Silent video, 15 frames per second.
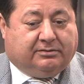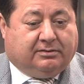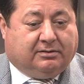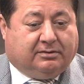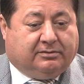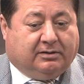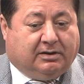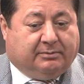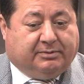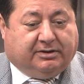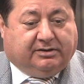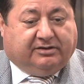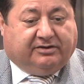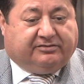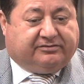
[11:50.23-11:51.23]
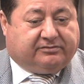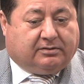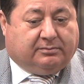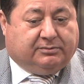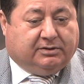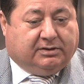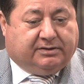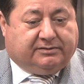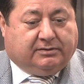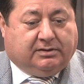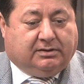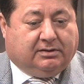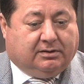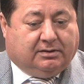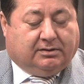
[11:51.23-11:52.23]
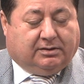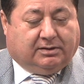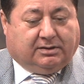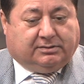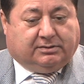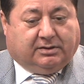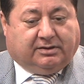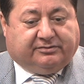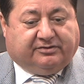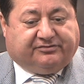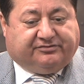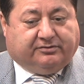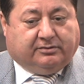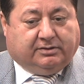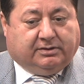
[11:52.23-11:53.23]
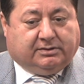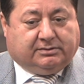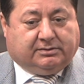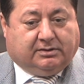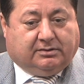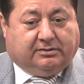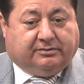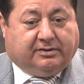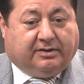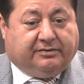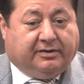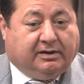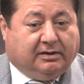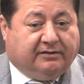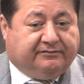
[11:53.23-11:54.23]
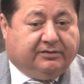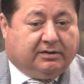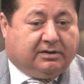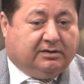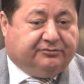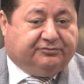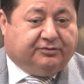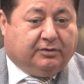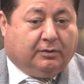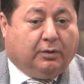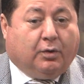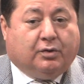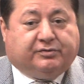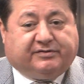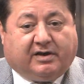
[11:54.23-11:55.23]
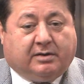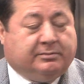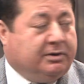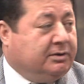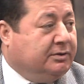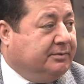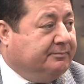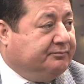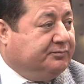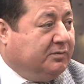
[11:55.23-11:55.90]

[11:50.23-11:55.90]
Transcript: Lebanese community and the Syrian that they love the country a long time ago.